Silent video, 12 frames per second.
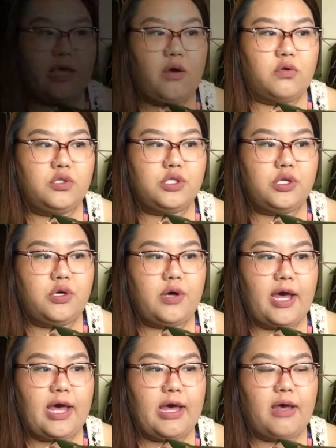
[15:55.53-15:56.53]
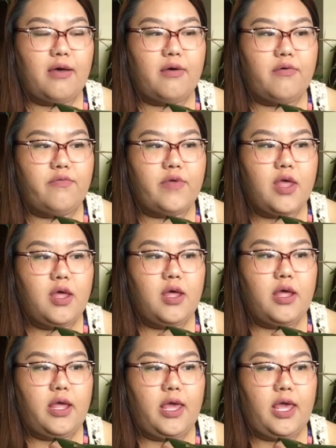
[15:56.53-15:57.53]
I also have
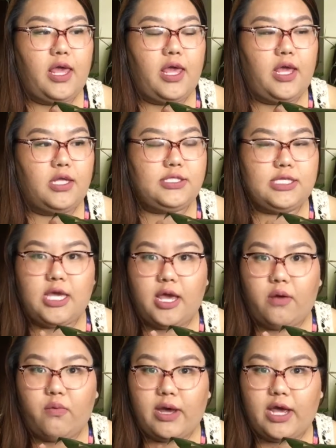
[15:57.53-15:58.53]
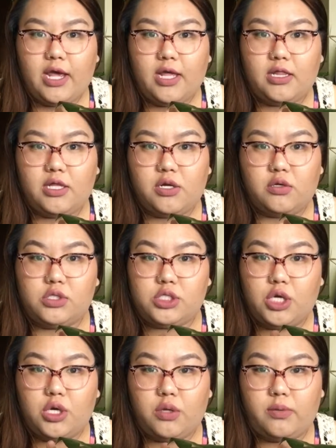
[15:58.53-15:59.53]
a DIY little
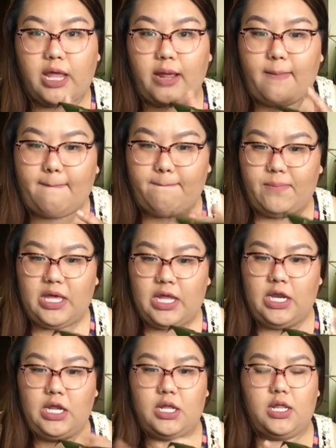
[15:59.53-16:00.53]
like bin